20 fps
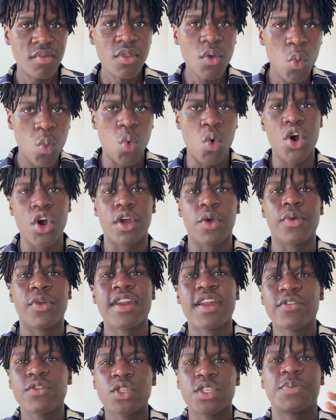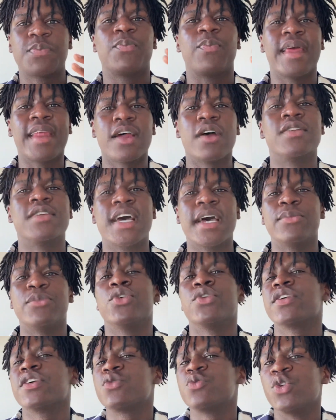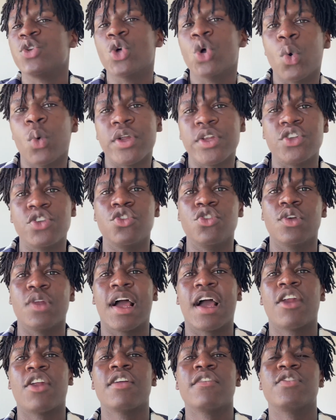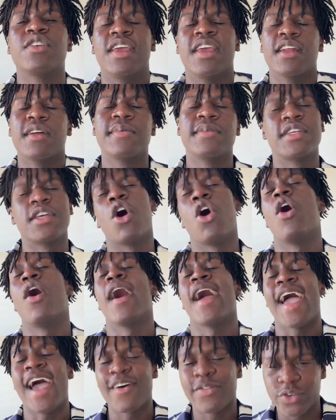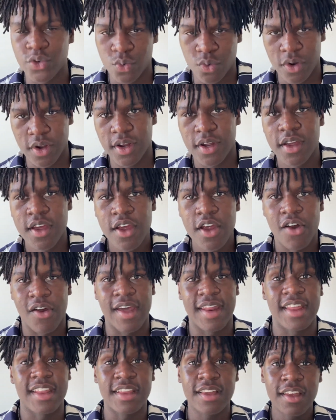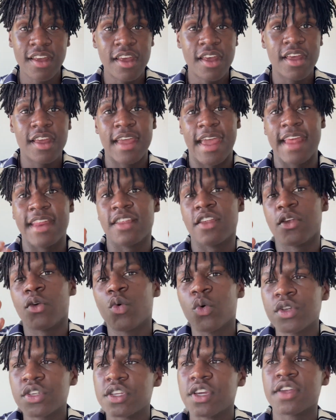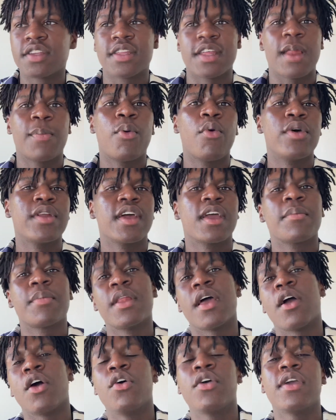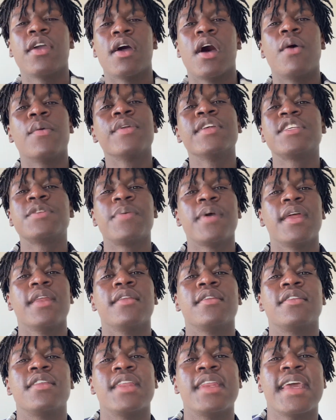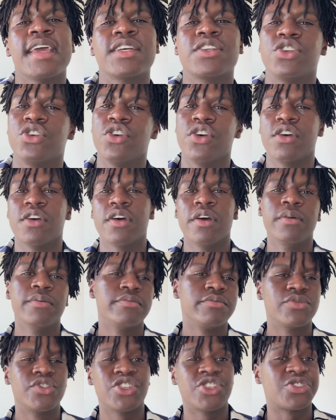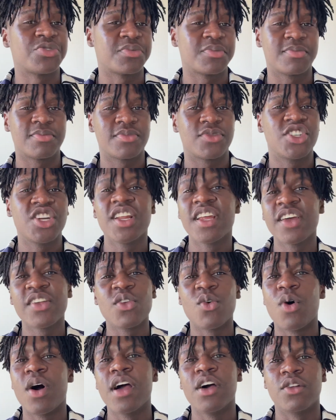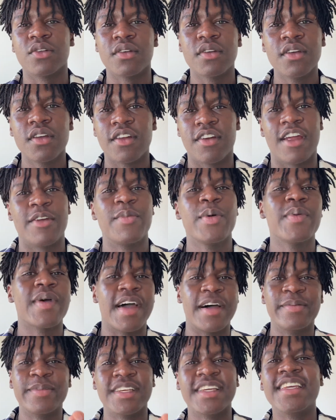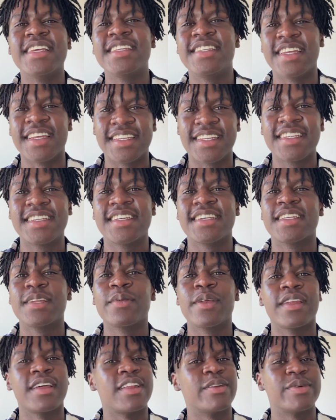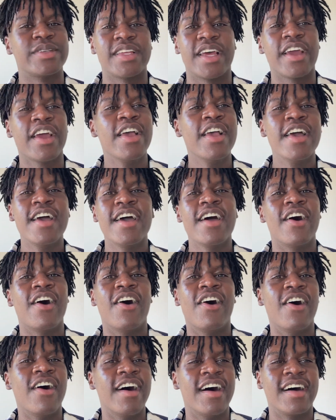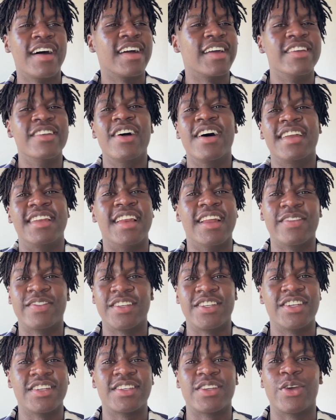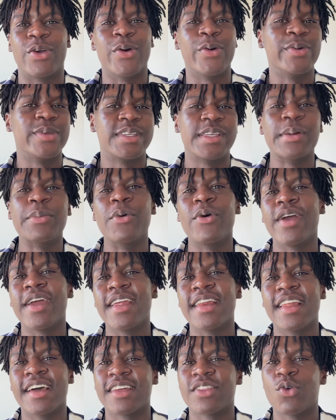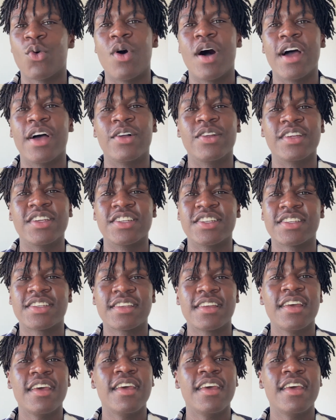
work. We don't have to spend our time doing things we don't want to do. Like I don't have to get up and say, oh, I have to work, right? And once you get to that point, I can be like, okay, I want to spend the next year just chilling in the wild. I remember Hamza, he did say something like that. He was like, I'd love to just go somewhere in like the wild and just,